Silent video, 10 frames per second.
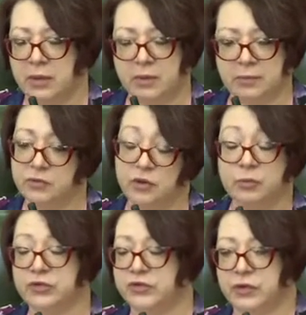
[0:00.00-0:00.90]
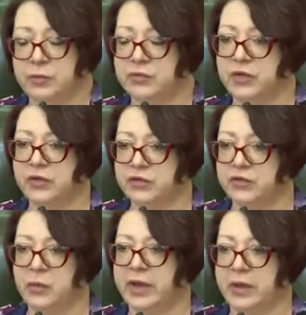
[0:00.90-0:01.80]
numerous
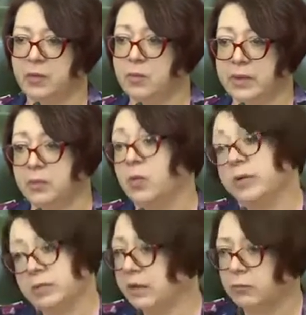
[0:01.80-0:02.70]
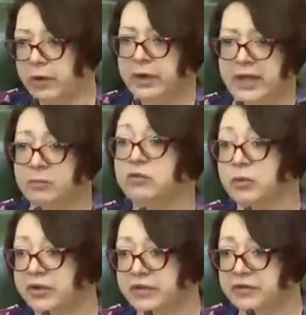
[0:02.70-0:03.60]
circumstances where were unable
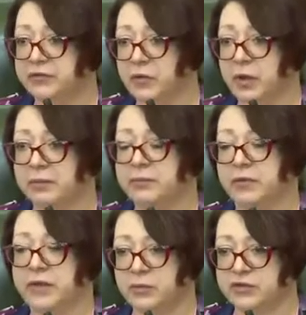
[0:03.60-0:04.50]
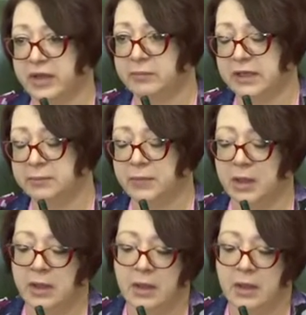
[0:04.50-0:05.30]
to identify that that was happening.